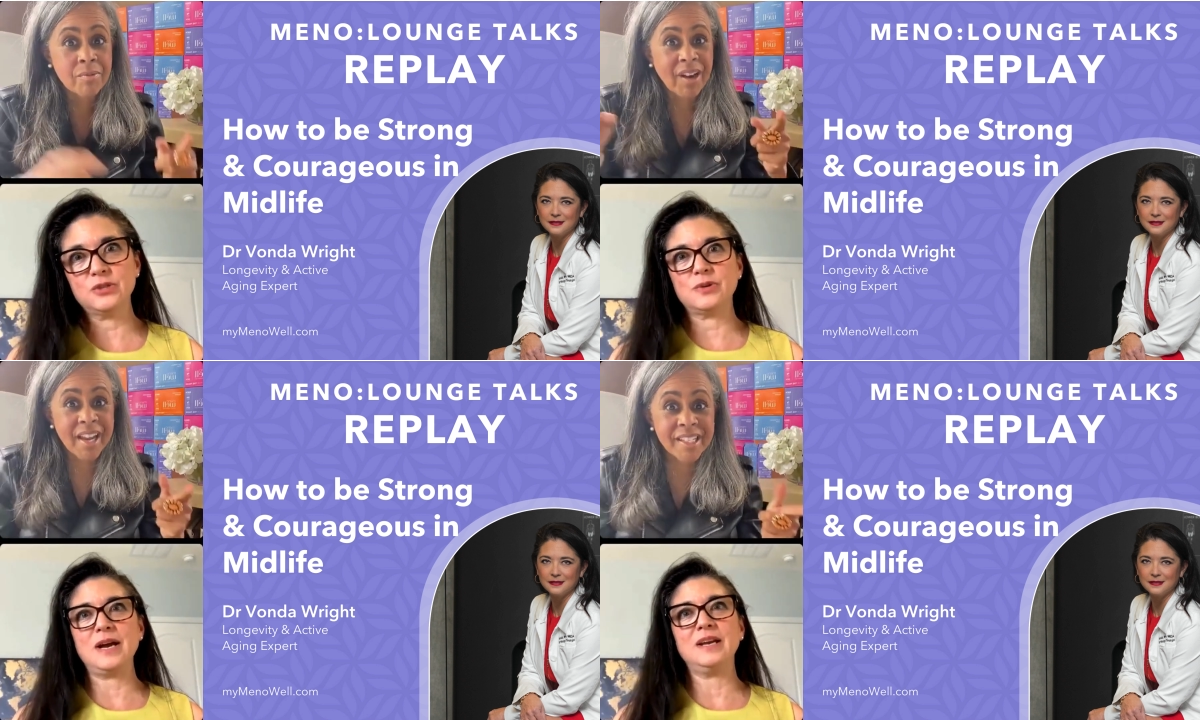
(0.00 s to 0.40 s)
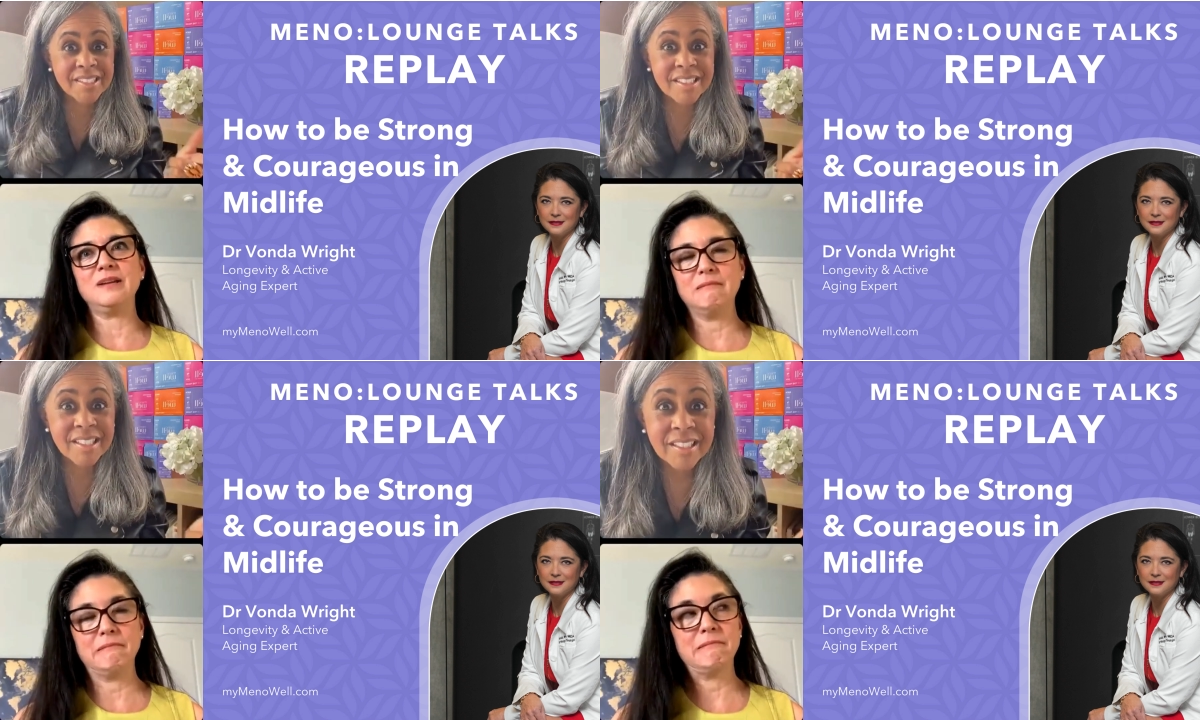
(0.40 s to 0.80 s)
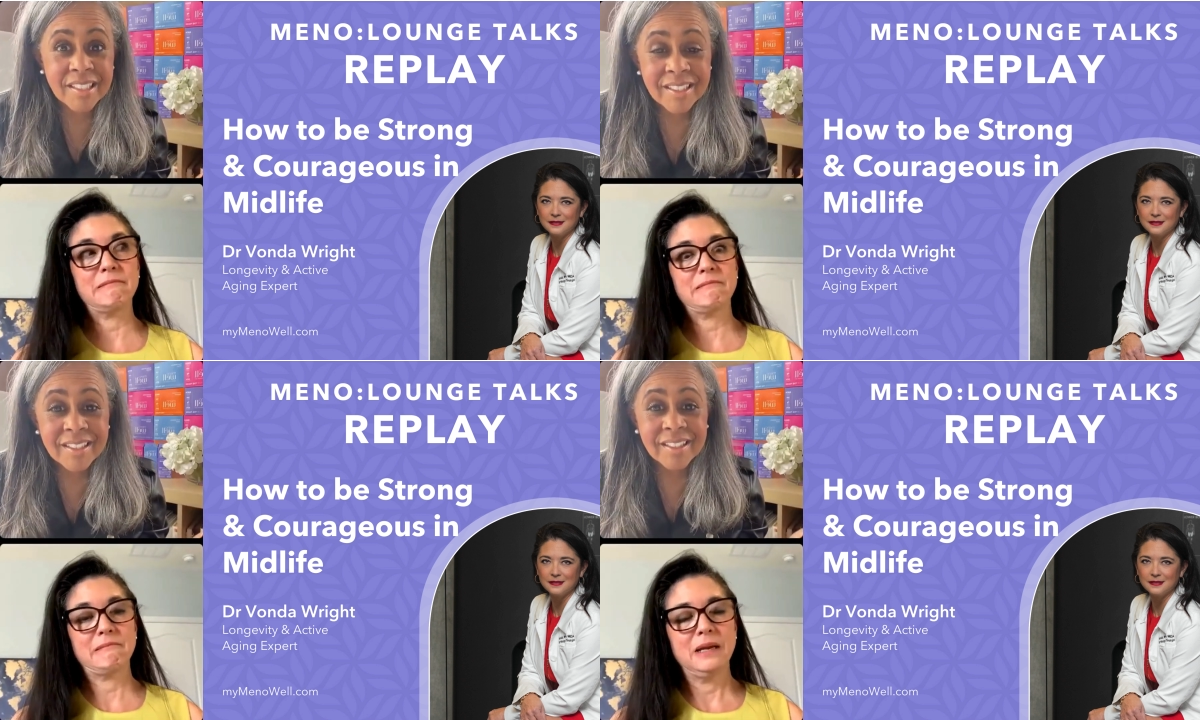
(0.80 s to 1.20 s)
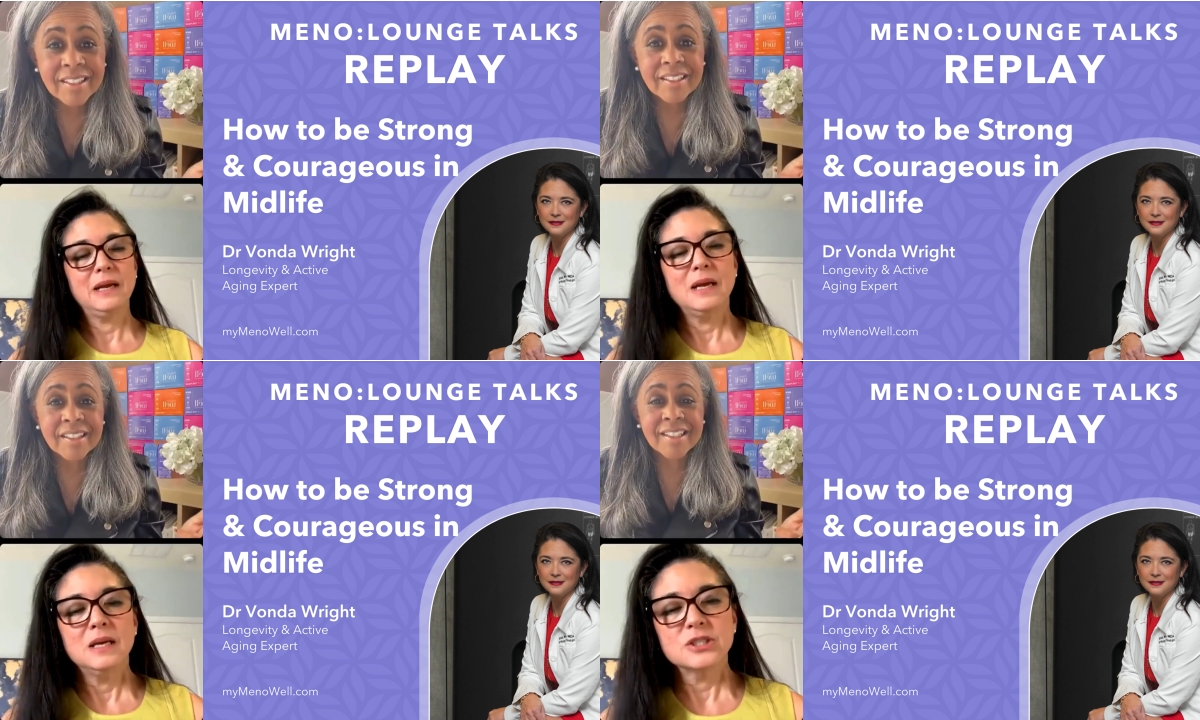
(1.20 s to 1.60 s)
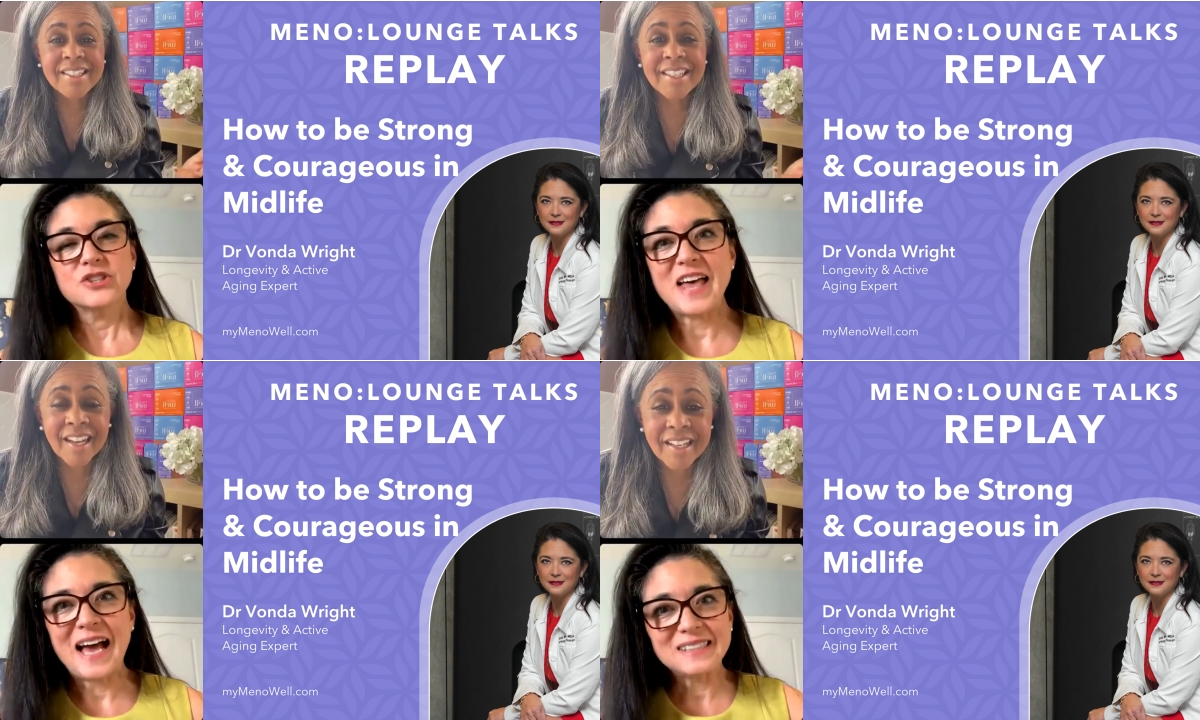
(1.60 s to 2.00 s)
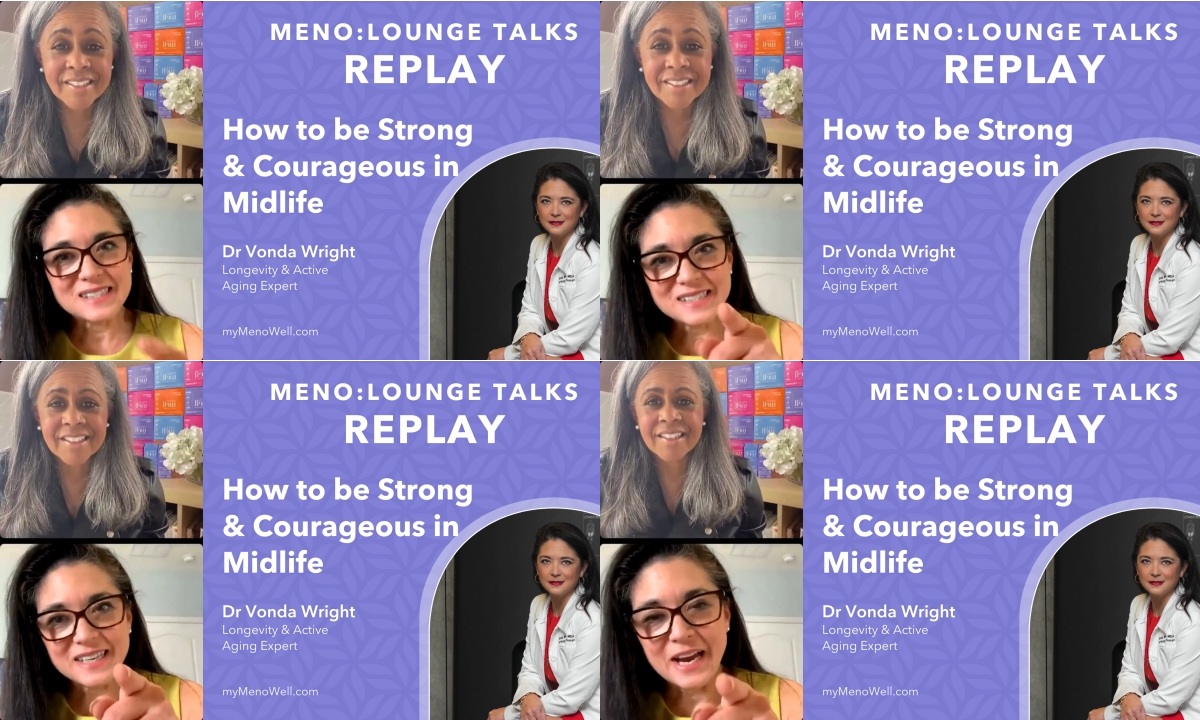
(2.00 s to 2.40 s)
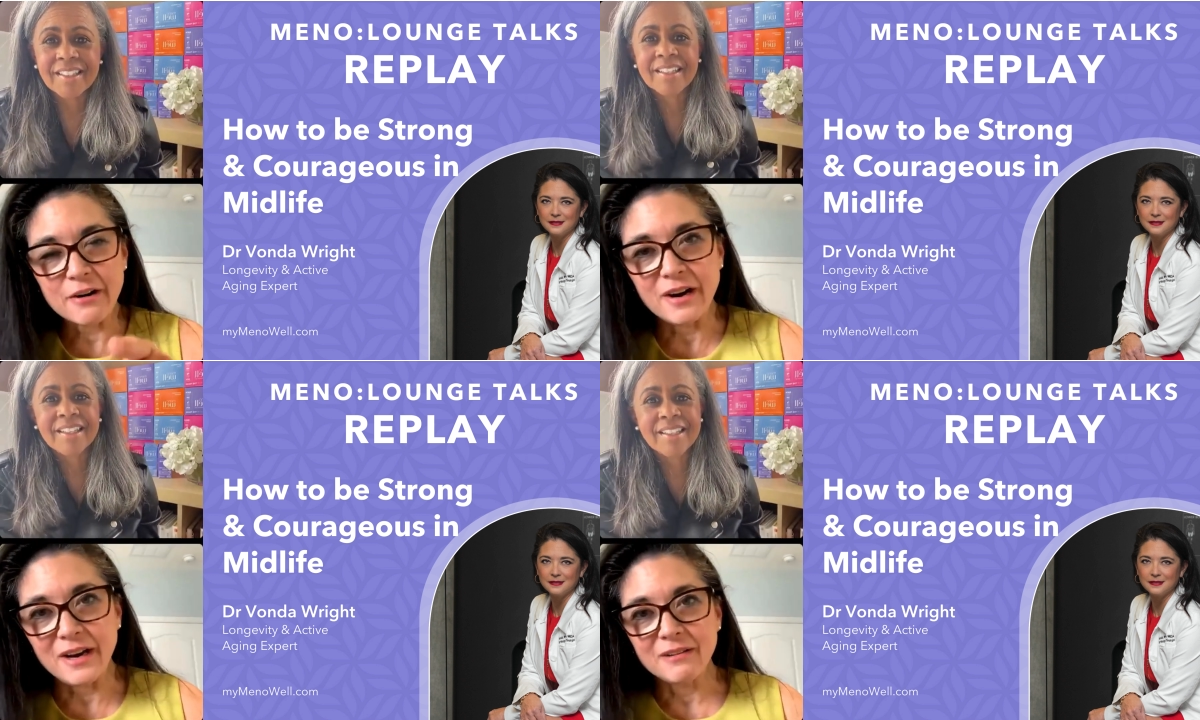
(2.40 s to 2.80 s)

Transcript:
Speaker 1: right? Yikes. That's scary.